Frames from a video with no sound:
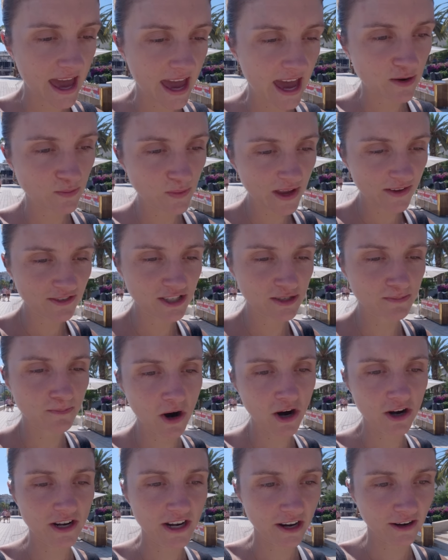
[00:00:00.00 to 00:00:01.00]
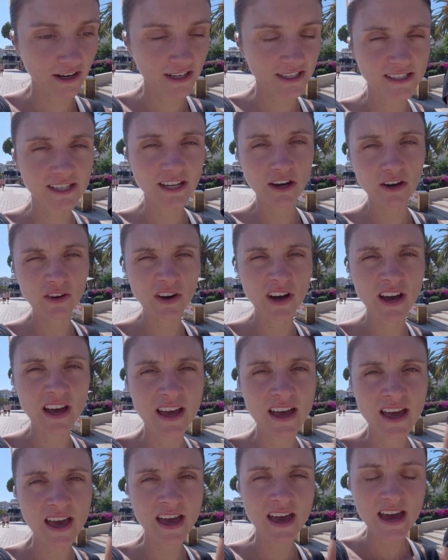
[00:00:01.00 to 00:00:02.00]
And we have a spa near us, so
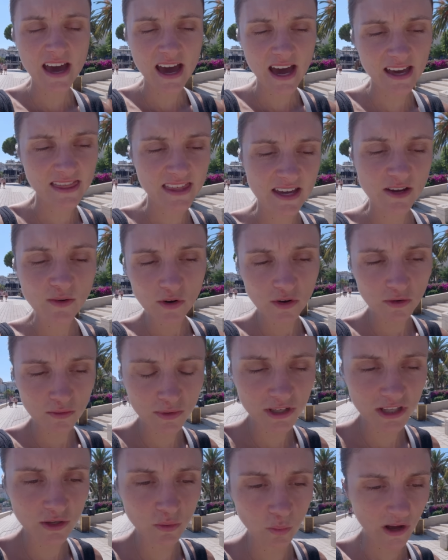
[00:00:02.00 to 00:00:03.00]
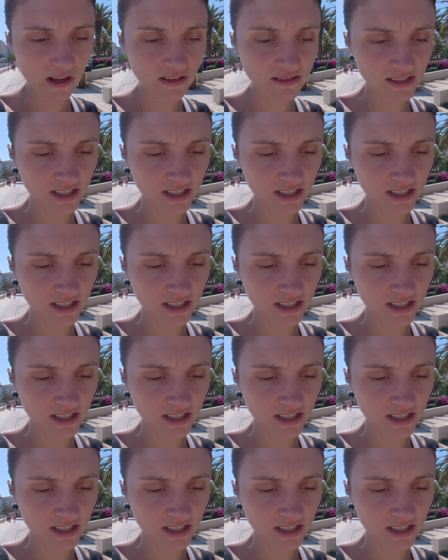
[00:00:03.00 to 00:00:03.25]
I think we're really well